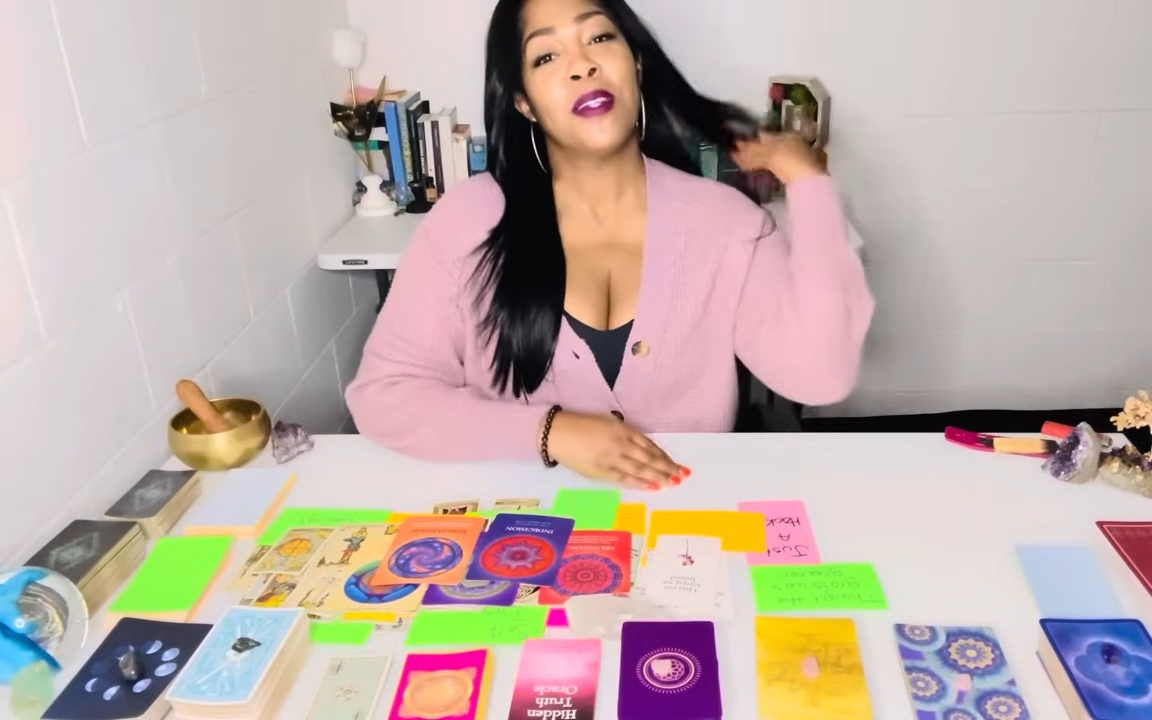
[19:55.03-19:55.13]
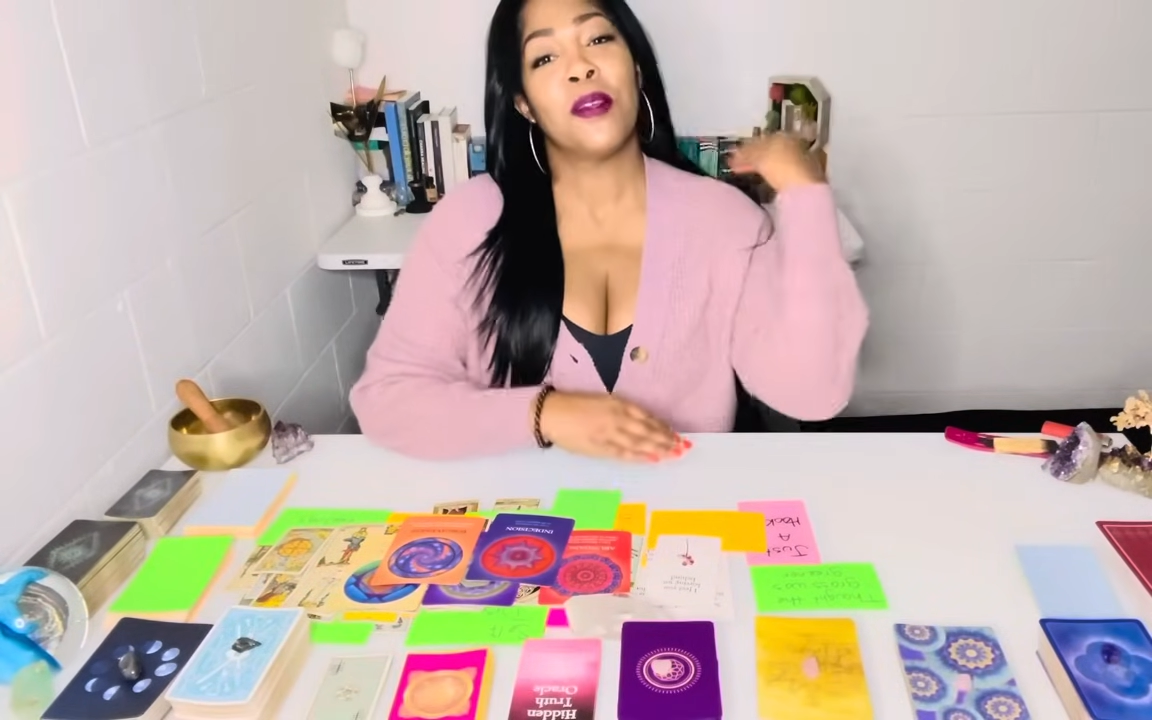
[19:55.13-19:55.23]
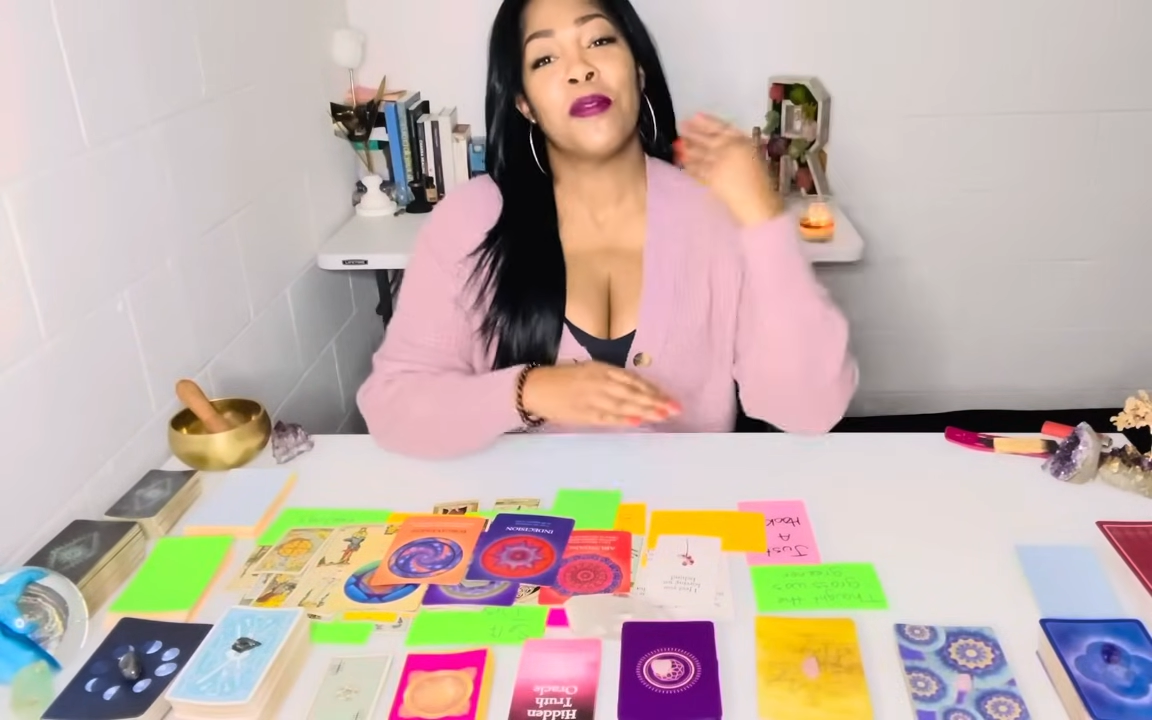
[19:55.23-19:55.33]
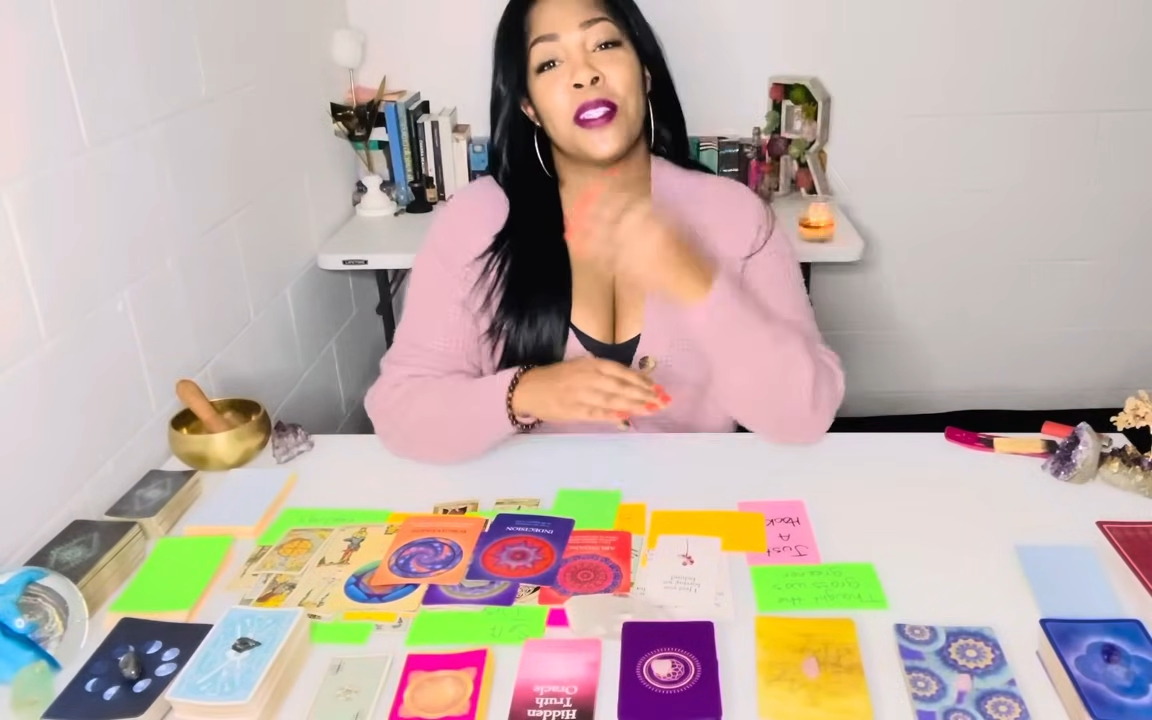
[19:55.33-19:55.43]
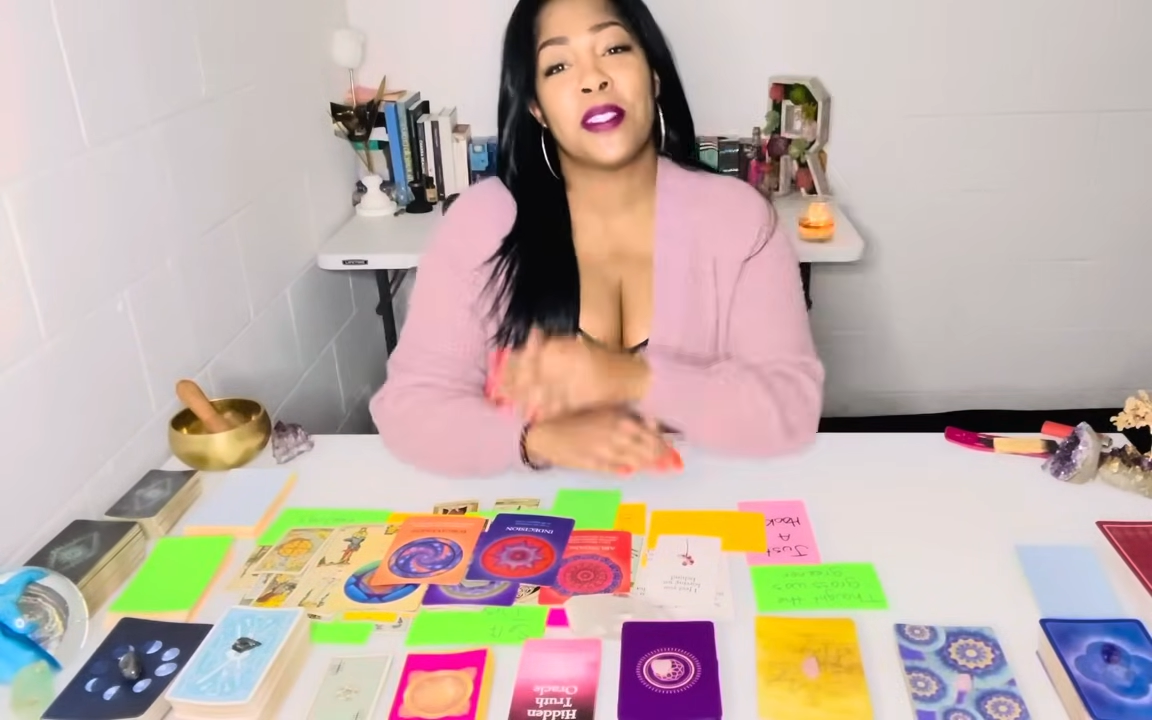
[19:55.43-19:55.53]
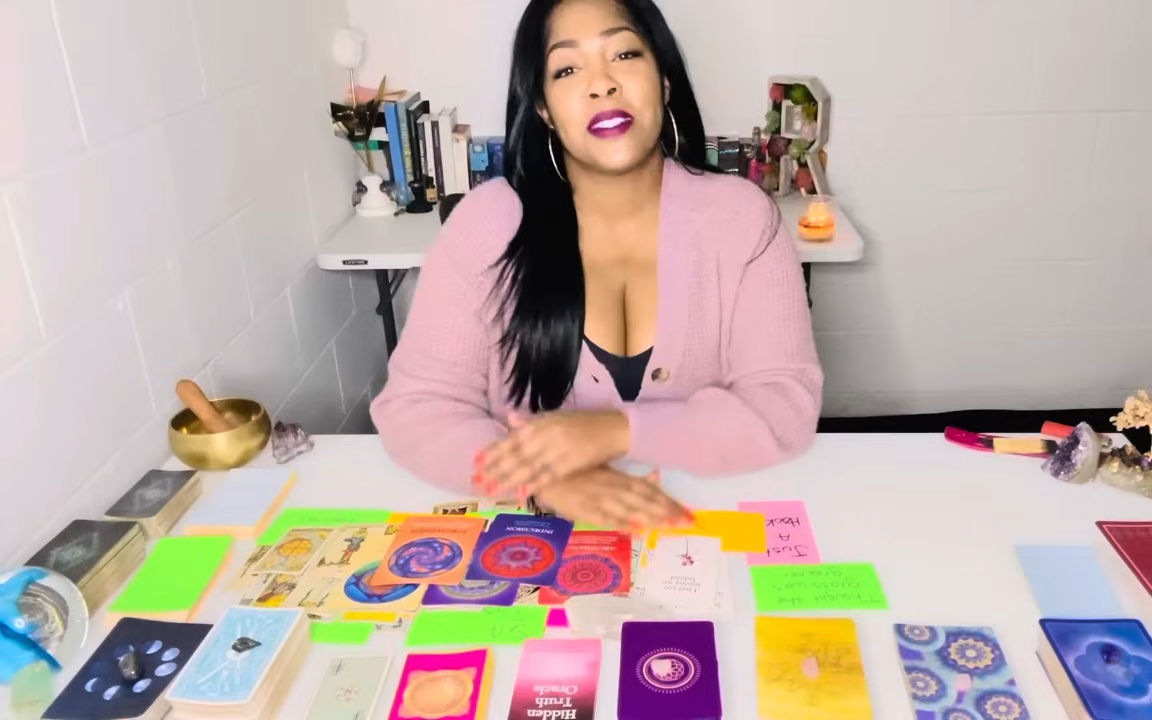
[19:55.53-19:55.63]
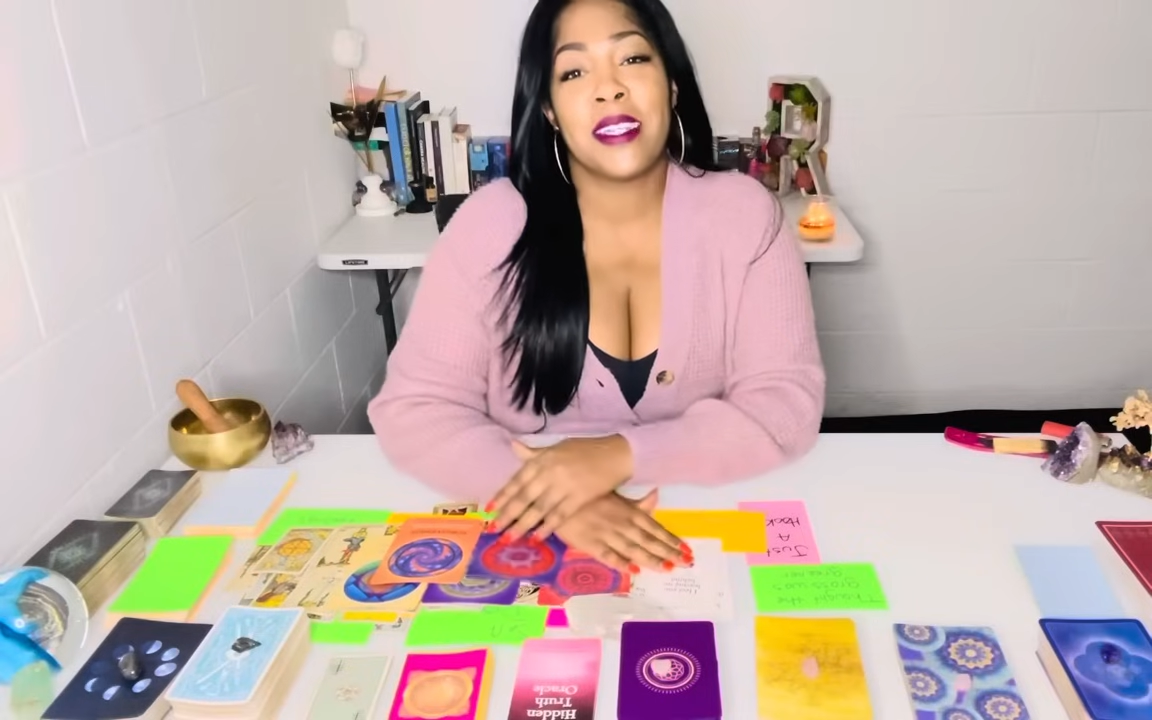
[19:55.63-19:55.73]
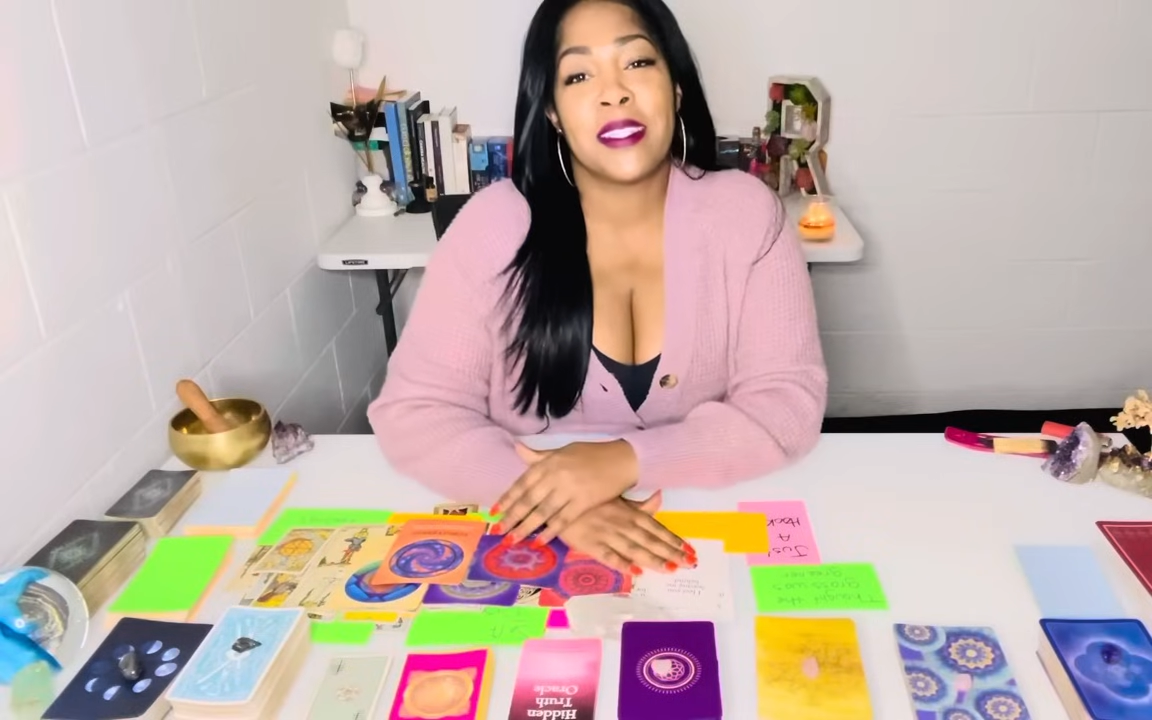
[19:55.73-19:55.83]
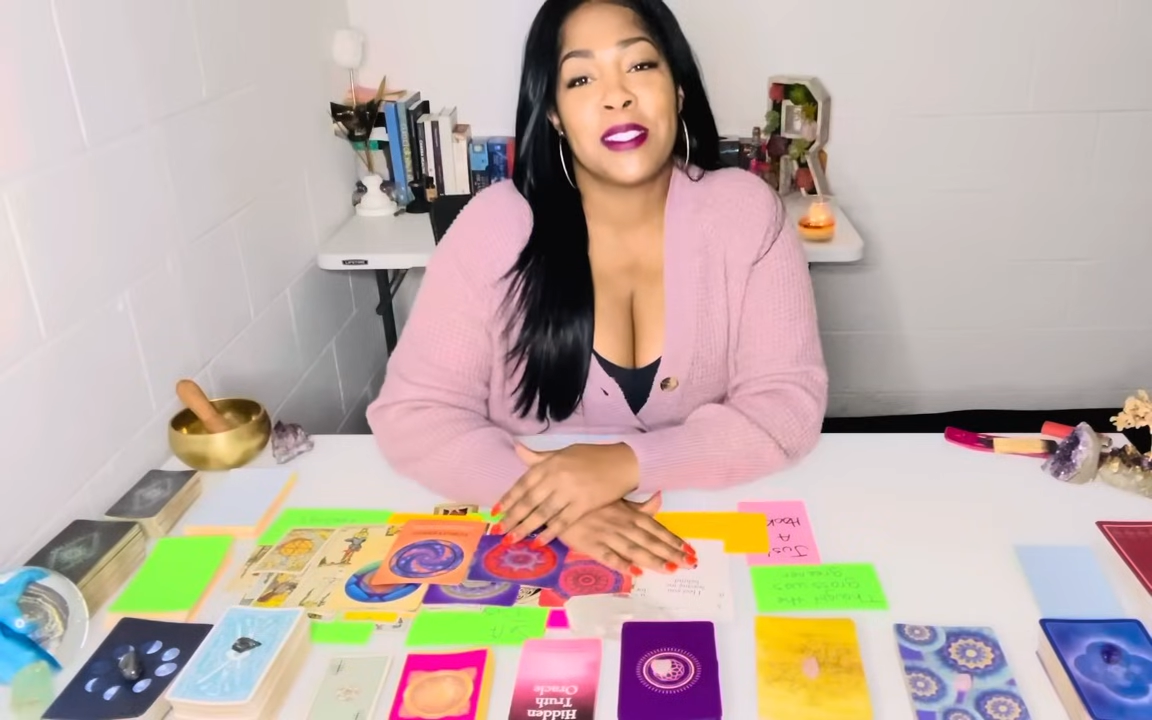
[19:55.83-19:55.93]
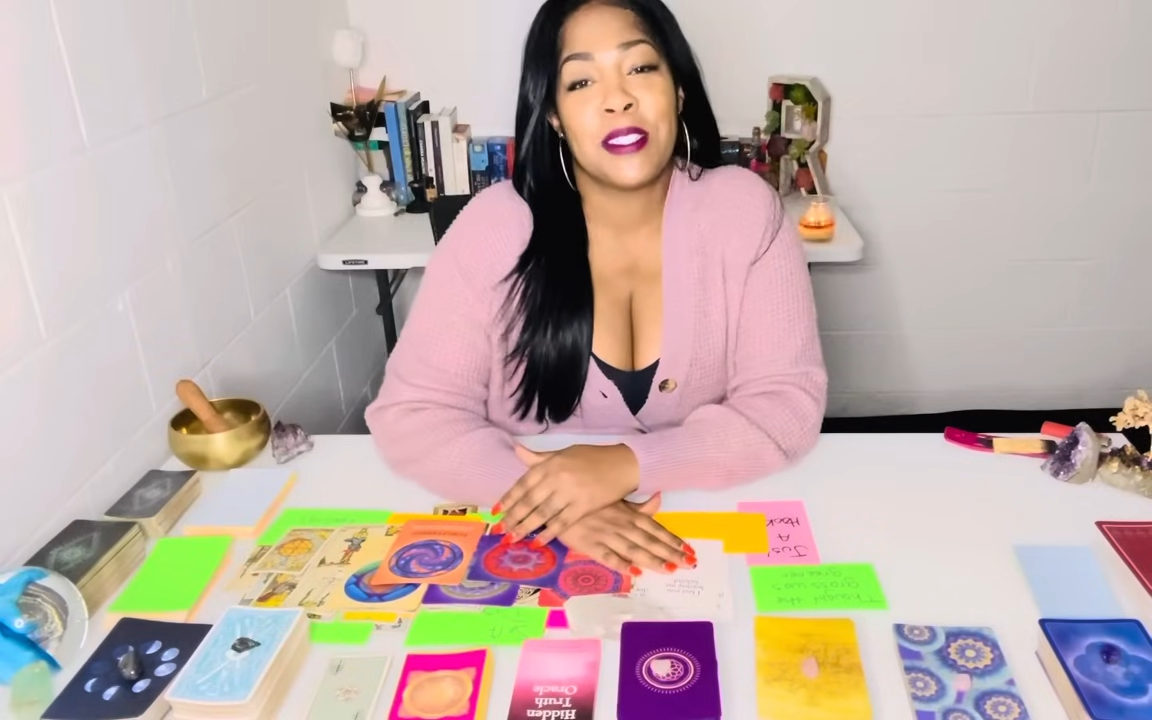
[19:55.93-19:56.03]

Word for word: Don't forget to like,